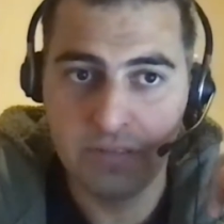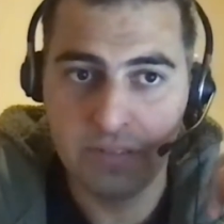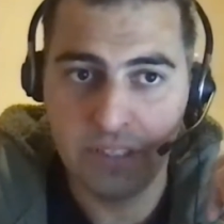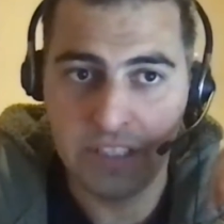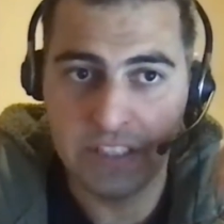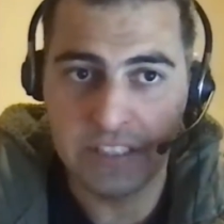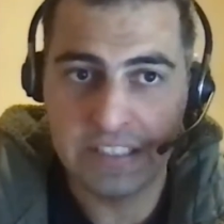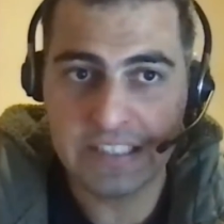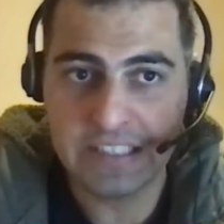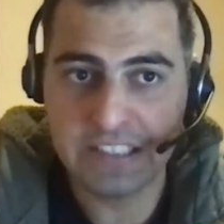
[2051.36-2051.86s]

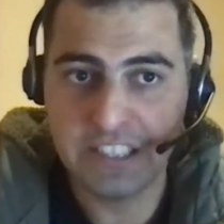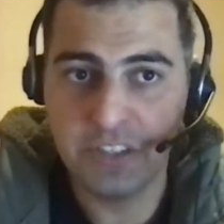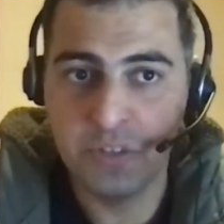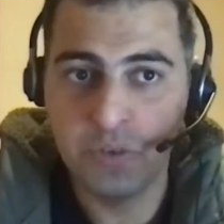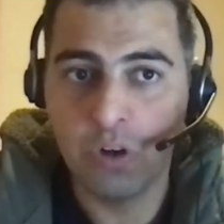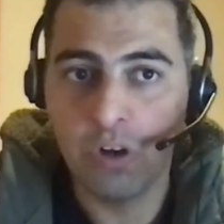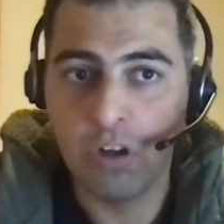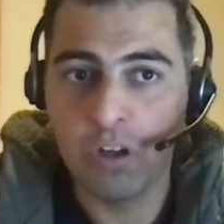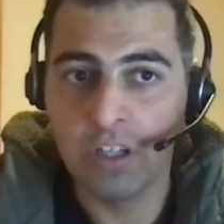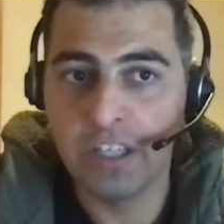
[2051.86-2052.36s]
in testing
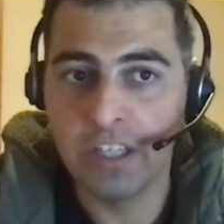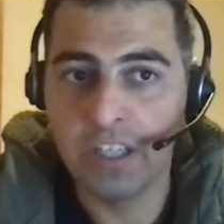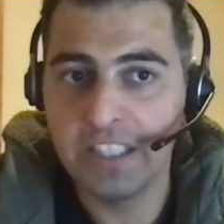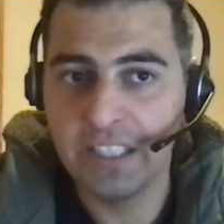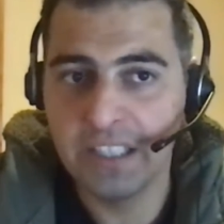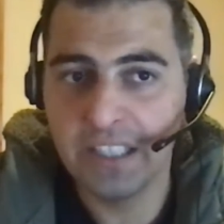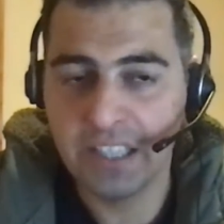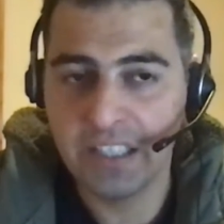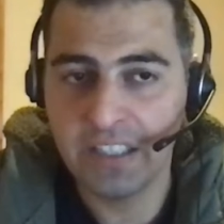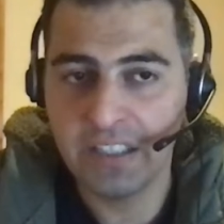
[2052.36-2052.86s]
you already
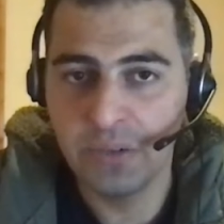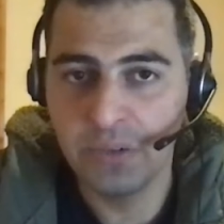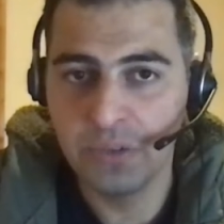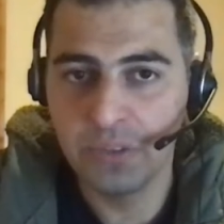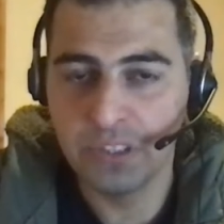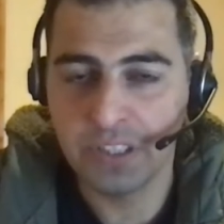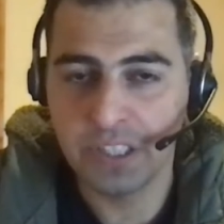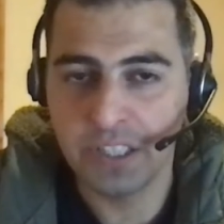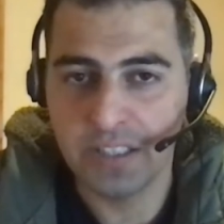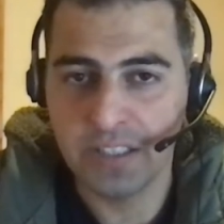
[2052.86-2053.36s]
write
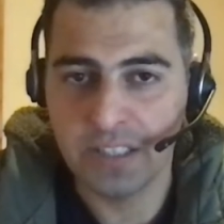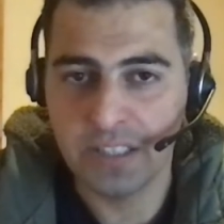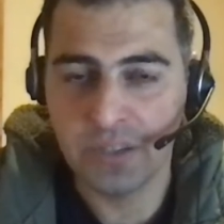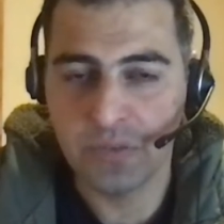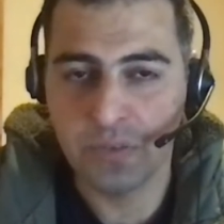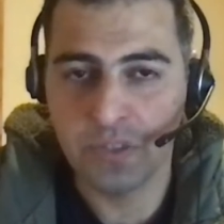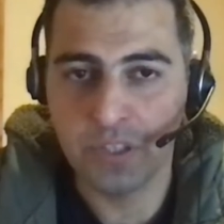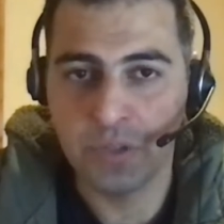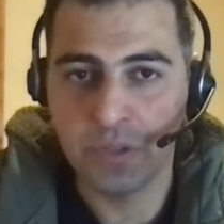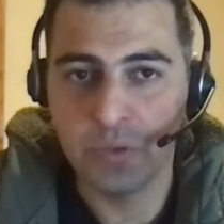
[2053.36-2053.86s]
user
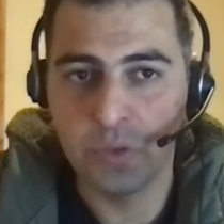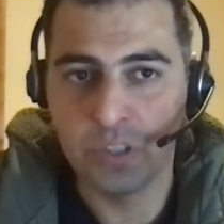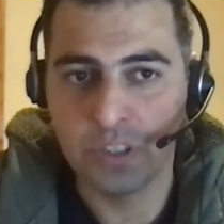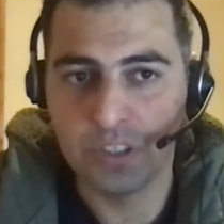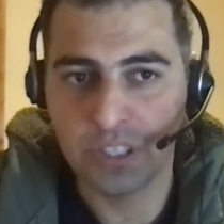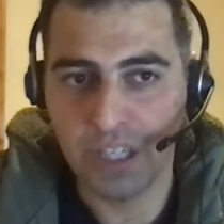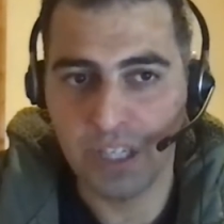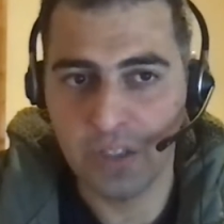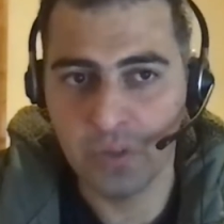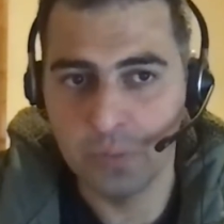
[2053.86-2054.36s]
cases where you are
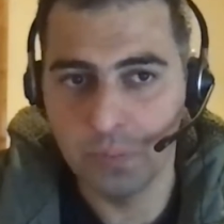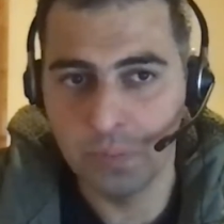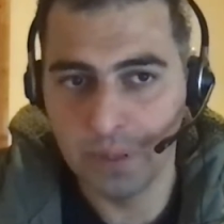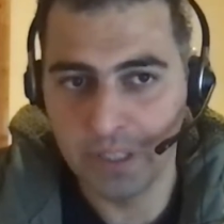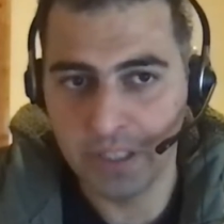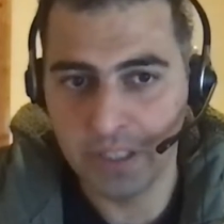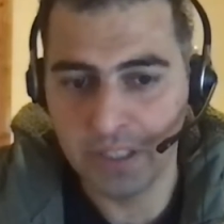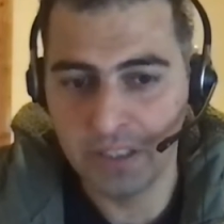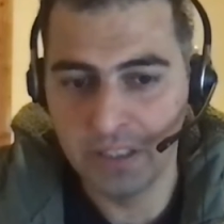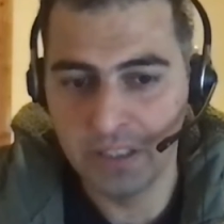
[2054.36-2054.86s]
trying to
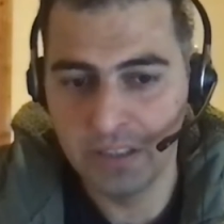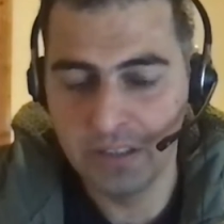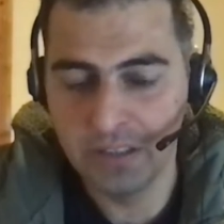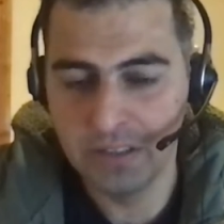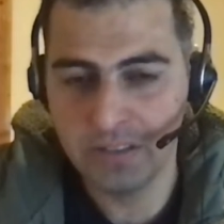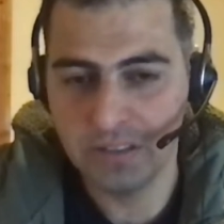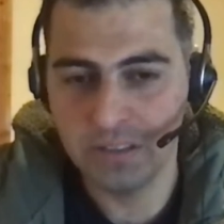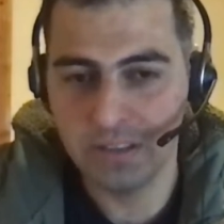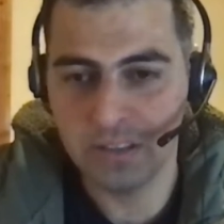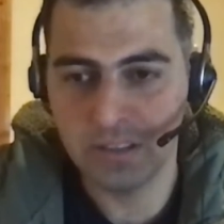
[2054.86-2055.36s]
break
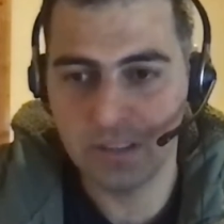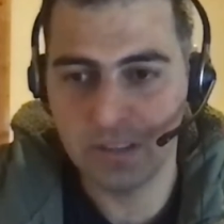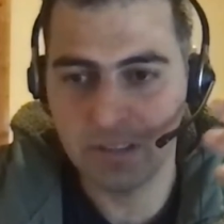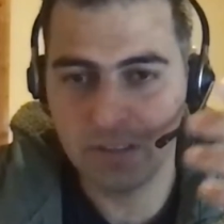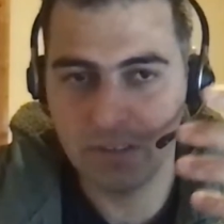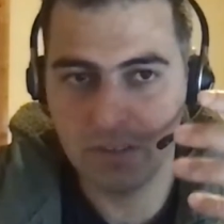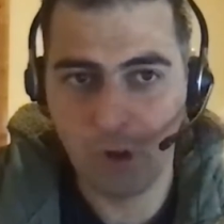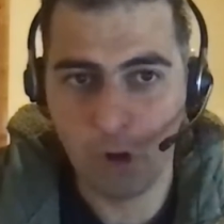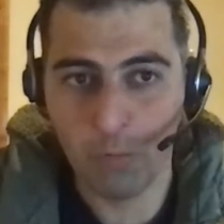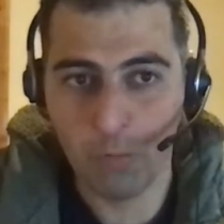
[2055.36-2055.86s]

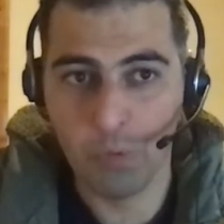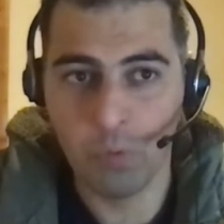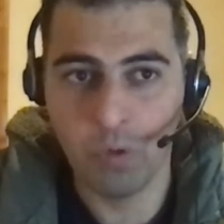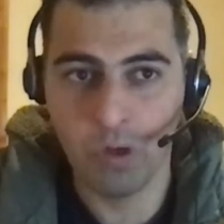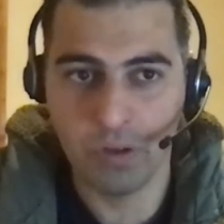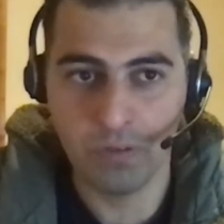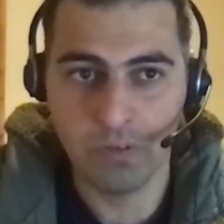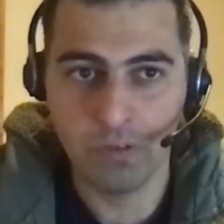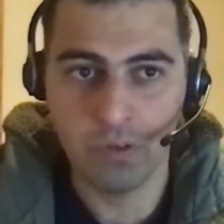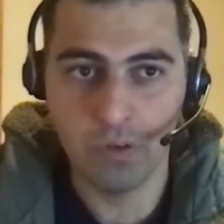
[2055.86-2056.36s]
the normal
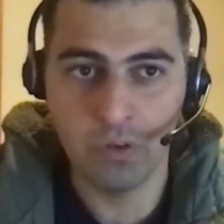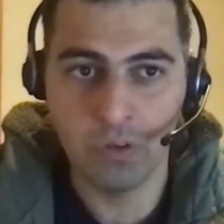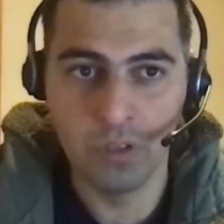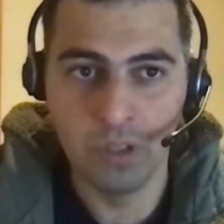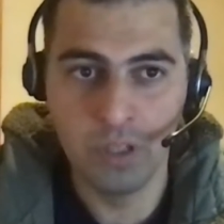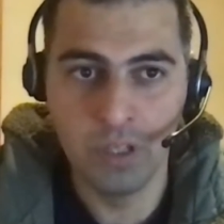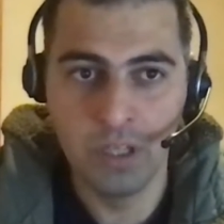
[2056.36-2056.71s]
workflow.